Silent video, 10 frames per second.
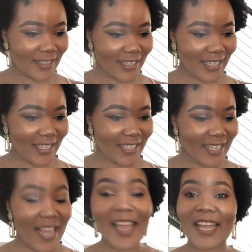Okay.
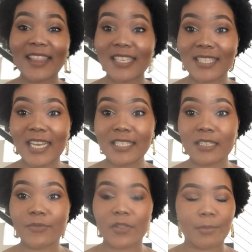And the
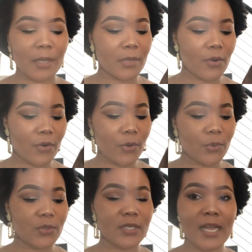sizes for the baby grows,